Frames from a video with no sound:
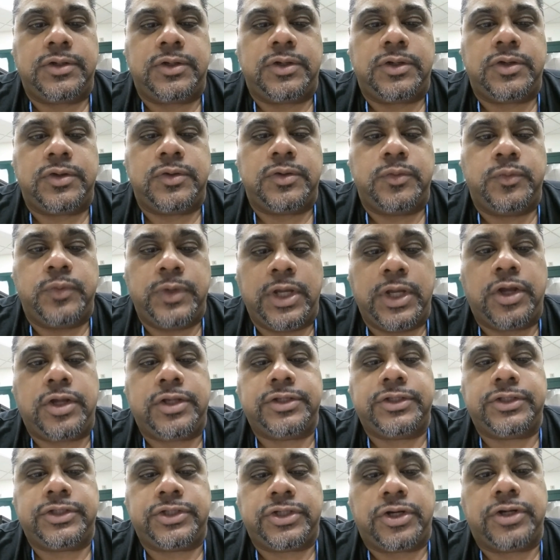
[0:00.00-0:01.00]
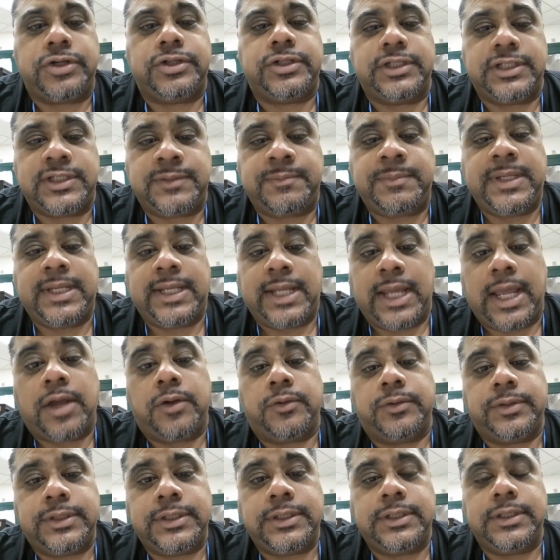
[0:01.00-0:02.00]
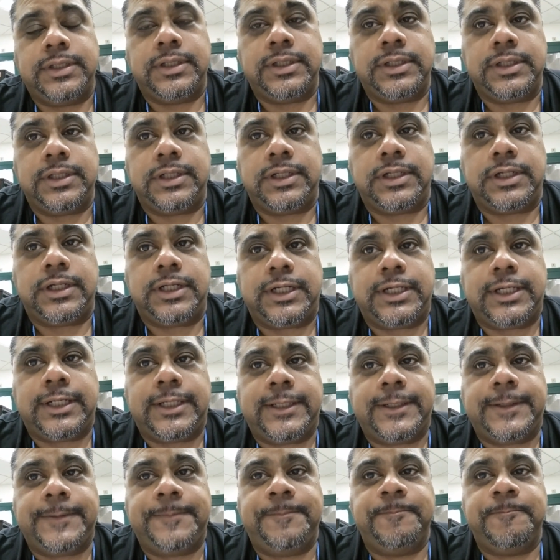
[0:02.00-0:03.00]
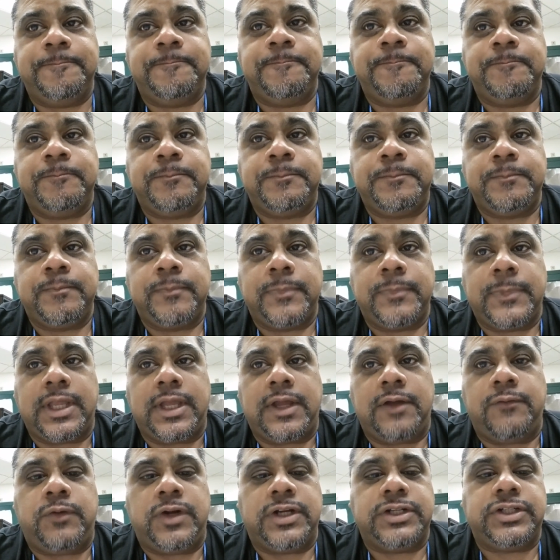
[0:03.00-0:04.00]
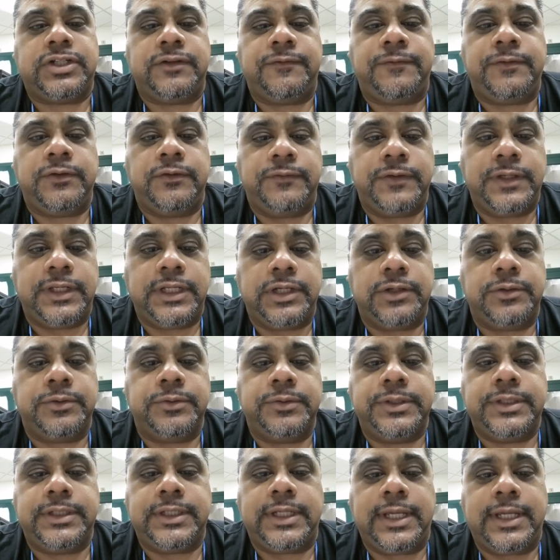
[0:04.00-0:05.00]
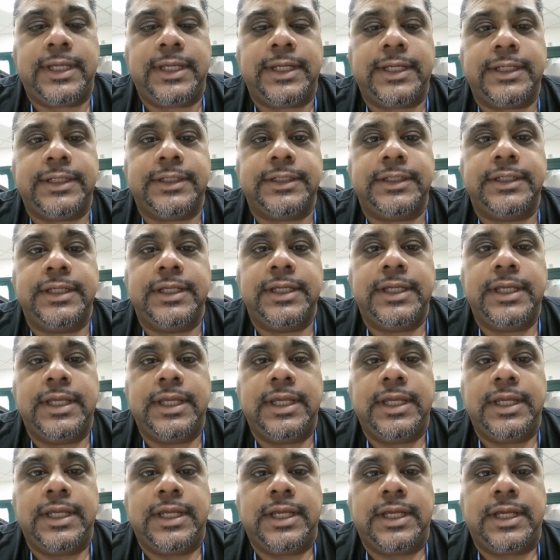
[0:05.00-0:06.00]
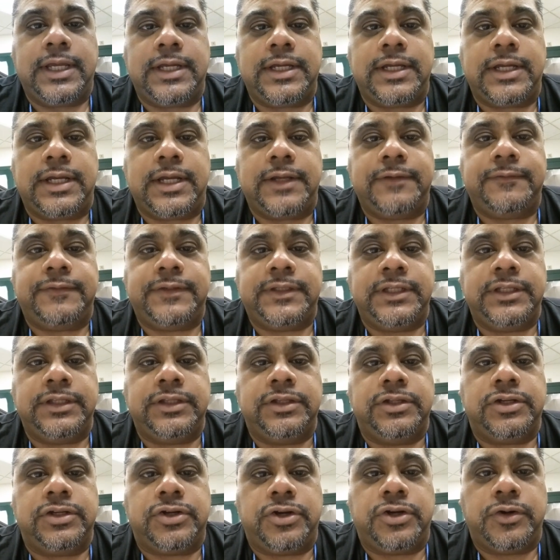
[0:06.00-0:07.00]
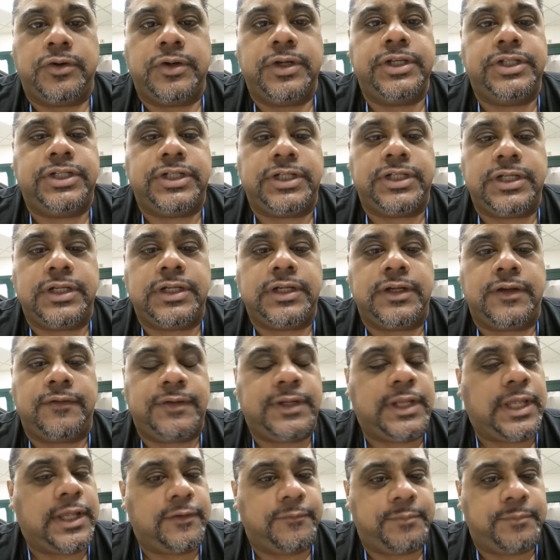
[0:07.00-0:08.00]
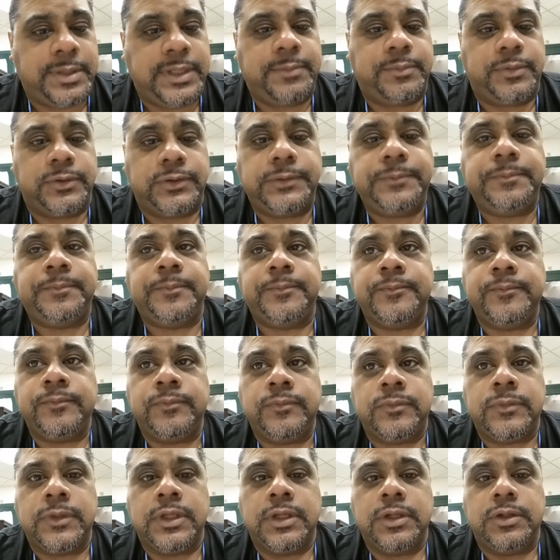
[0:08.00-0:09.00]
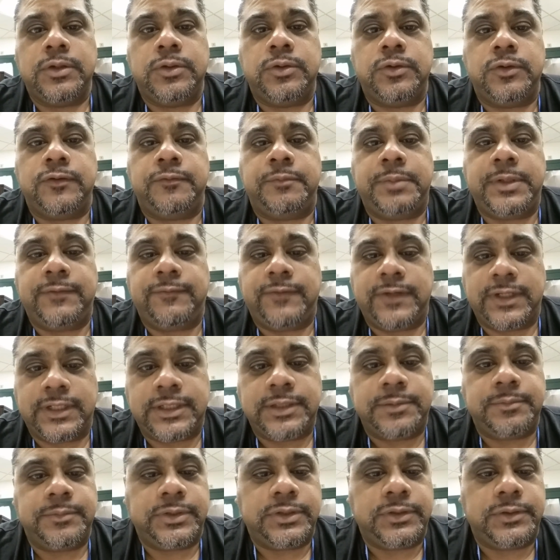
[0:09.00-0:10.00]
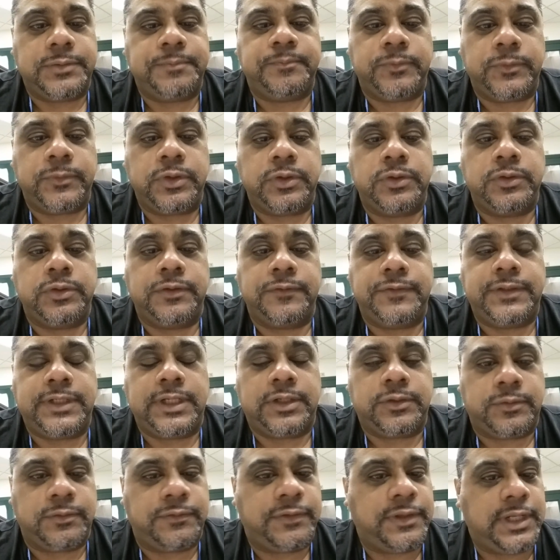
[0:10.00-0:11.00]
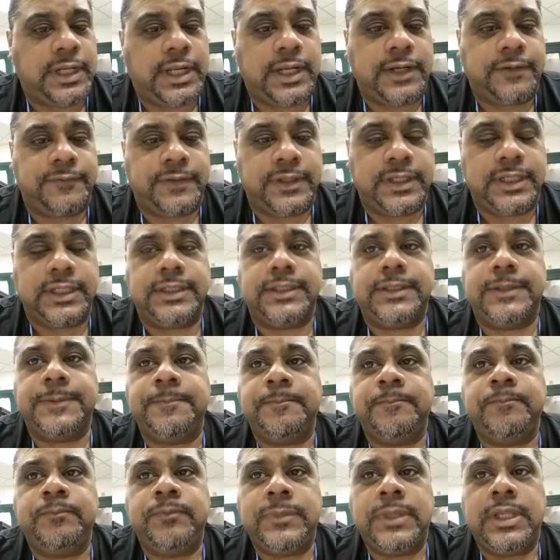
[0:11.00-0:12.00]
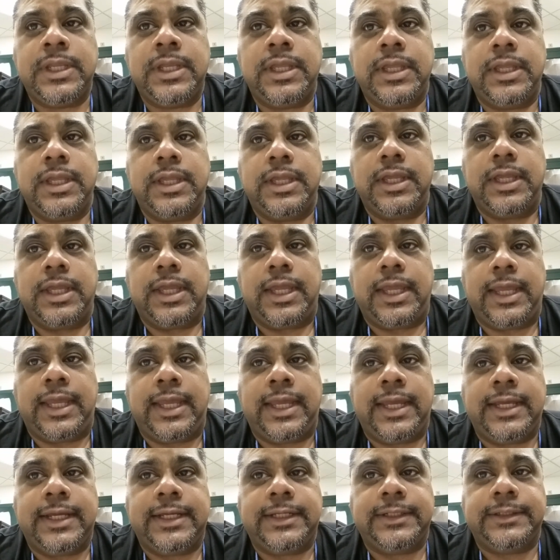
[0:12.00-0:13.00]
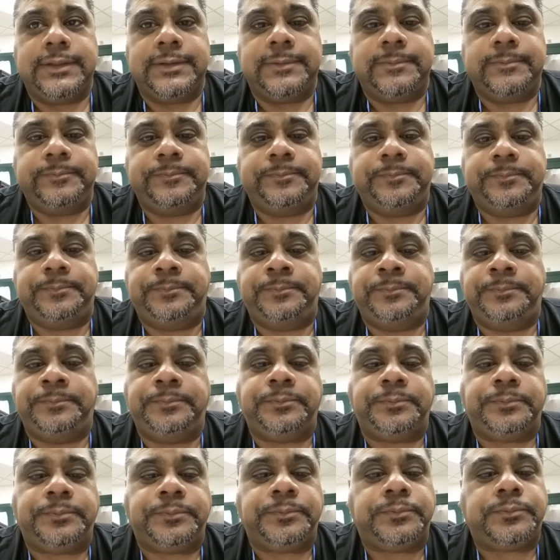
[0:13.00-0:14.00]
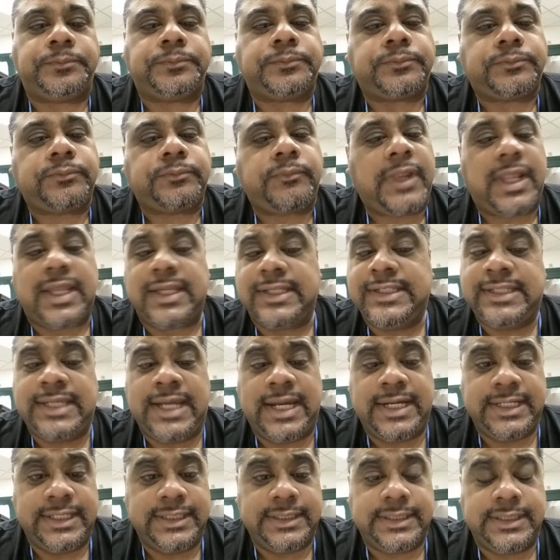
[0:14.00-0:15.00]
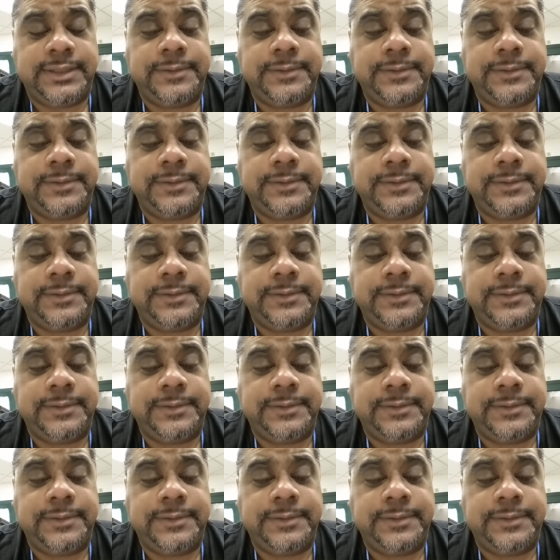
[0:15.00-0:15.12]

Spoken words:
we all start to speak out. I've watched a few videos and I've seen the courage of a lot of people who have been victims, who have dealt with a lot of things, and it's not easy,